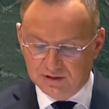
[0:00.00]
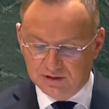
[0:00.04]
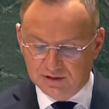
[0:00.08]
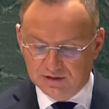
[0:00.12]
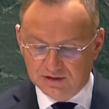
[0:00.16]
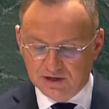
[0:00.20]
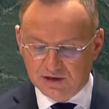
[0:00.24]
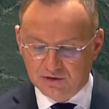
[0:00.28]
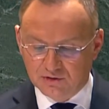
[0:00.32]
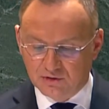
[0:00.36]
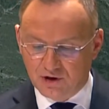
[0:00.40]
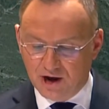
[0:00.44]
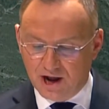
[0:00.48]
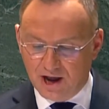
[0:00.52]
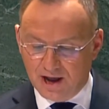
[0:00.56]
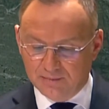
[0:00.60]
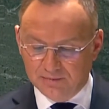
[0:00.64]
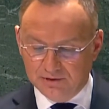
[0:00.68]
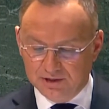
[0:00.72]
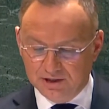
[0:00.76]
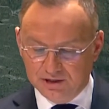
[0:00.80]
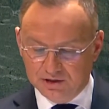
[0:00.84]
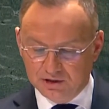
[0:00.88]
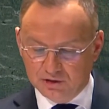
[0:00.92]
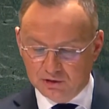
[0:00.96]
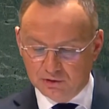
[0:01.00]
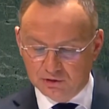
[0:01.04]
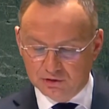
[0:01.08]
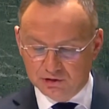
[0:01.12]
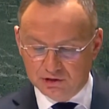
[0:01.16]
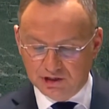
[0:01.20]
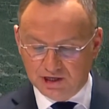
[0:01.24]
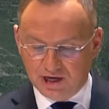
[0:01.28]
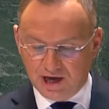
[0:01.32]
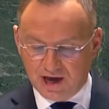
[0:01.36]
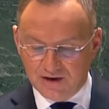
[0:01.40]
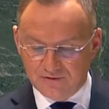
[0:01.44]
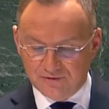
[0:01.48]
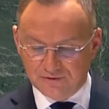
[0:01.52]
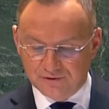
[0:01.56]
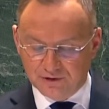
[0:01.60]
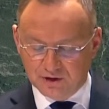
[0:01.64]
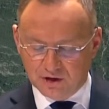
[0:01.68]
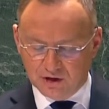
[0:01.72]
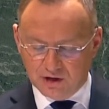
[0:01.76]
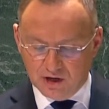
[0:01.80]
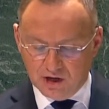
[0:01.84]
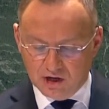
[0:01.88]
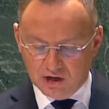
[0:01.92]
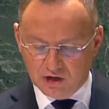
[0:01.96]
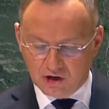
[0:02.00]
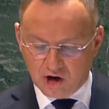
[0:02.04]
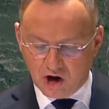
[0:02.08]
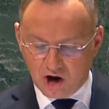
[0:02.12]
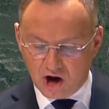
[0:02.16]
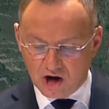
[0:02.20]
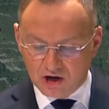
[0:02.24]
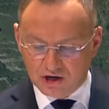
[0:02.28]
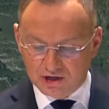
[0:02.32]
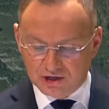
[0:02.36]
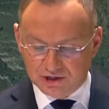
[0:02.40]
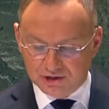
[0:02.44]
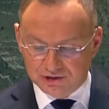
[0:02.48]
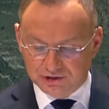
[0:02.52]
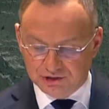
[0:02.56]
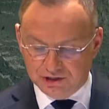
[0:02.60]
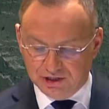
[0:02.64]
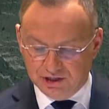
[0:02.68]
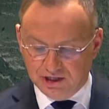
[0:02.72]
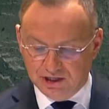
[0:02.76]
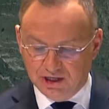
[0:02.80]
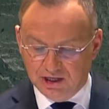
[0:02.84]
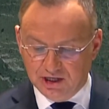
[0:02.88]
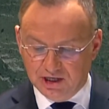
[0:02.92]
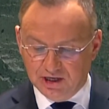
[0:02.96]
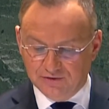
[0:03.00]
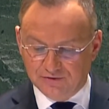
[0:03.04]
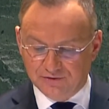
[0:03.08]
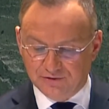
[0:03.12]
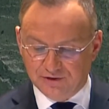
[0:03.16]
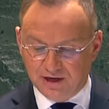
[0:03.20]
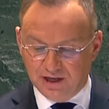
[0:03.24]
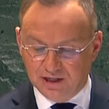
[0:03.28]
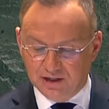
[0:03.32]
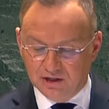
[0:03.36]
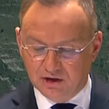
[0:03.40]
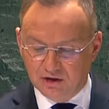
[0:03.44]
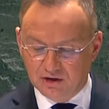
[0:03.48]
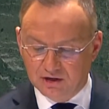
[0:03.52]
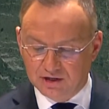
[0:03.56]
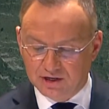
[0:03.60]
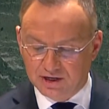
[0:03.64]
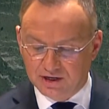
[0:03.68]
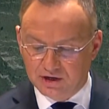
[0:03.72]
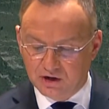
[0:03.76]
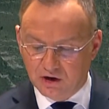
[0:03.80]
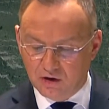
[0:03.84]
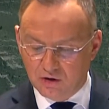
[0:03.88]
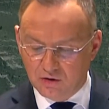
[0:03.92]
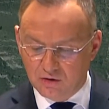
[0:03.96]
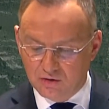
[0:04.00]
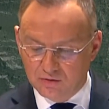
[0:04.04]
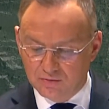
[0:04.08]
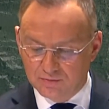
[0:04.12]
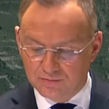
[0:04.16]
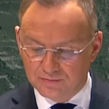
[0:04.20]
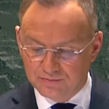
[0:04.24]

the Kremlin could have conquered Kyiv long ago